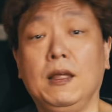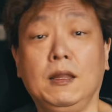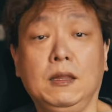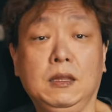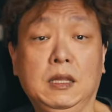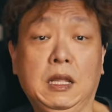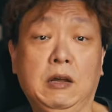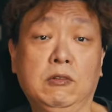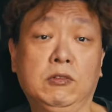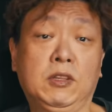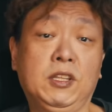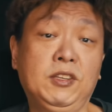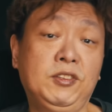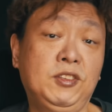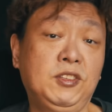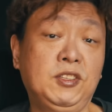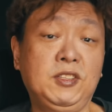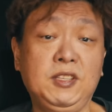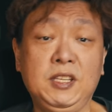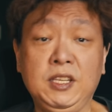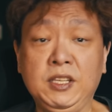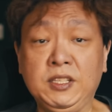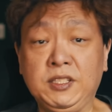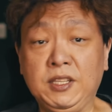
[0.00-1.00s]
Now, this
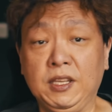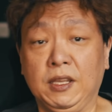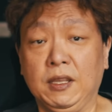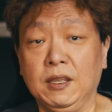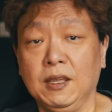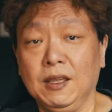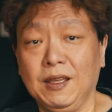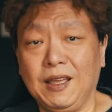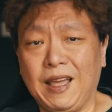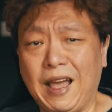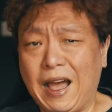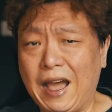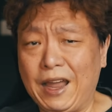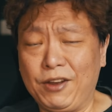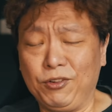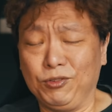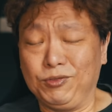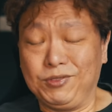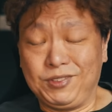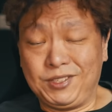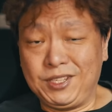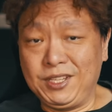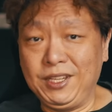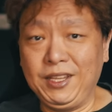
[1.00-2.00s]
is easy. I
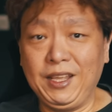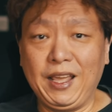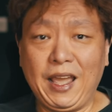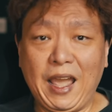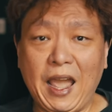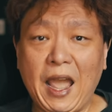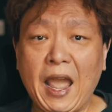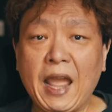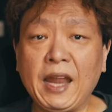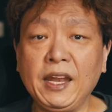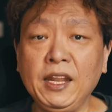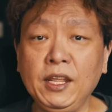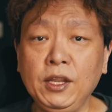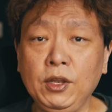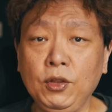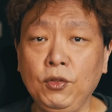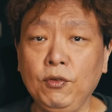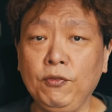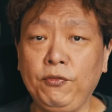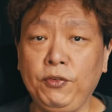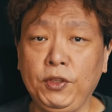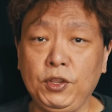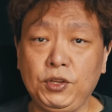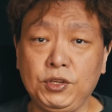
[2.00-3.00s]
don't see any
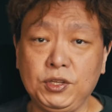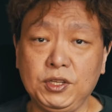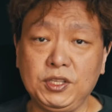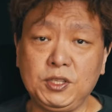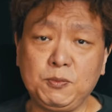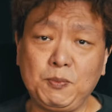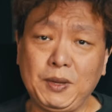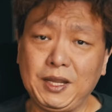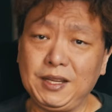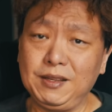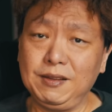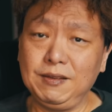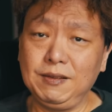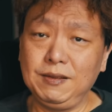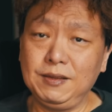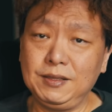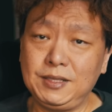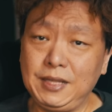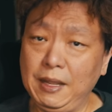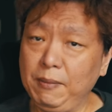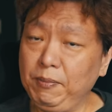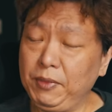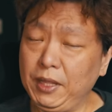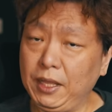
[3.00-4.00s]
new features, but
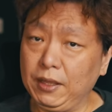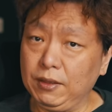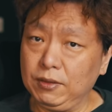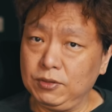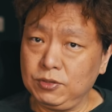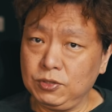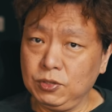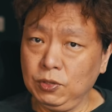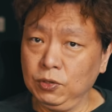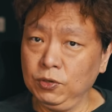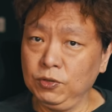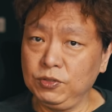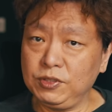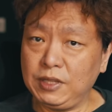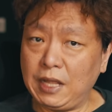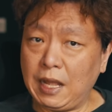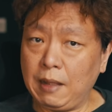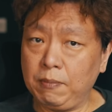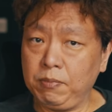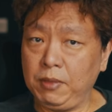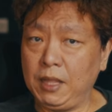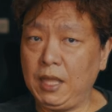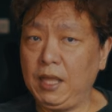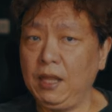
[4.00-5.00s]
same thing, Sonos
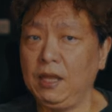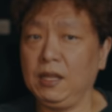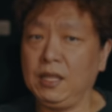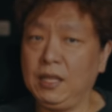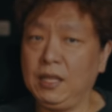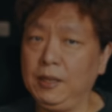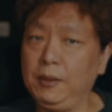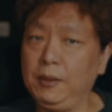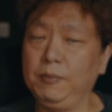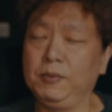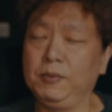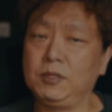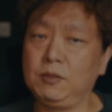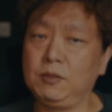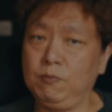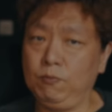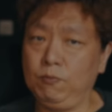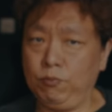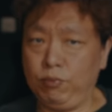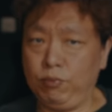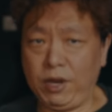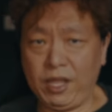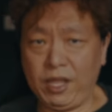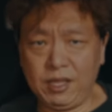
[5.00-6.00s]
update keeps
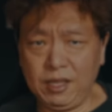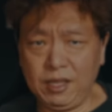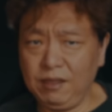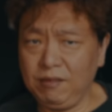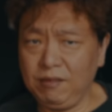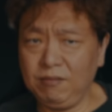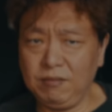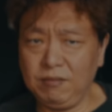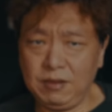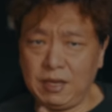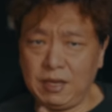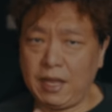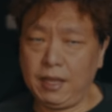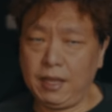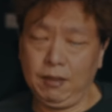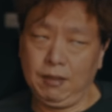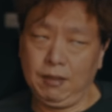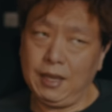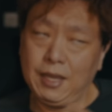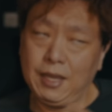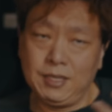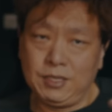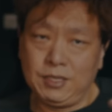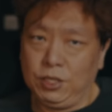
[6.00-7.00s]
breaking like
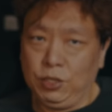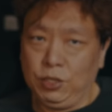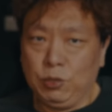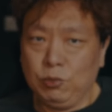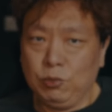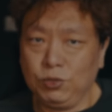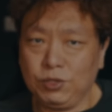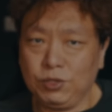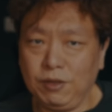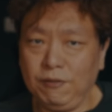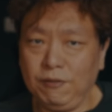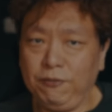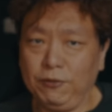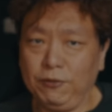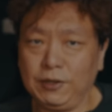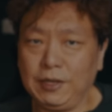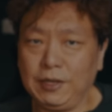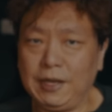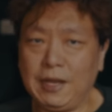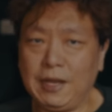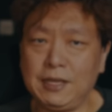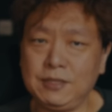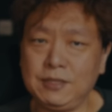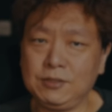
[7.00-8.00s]
as usual for
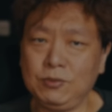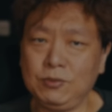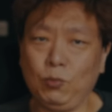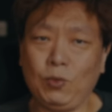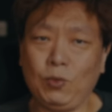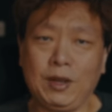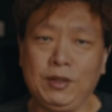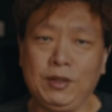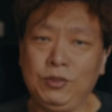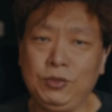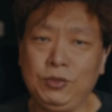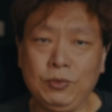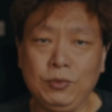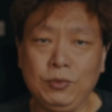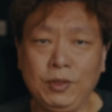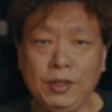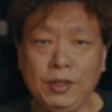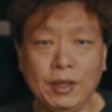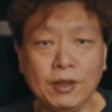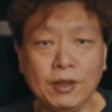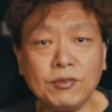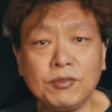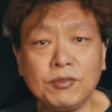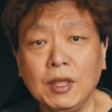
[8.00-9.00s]
the last 1-2
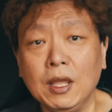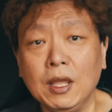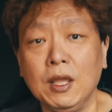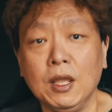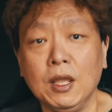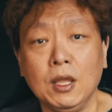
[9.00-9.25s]
years.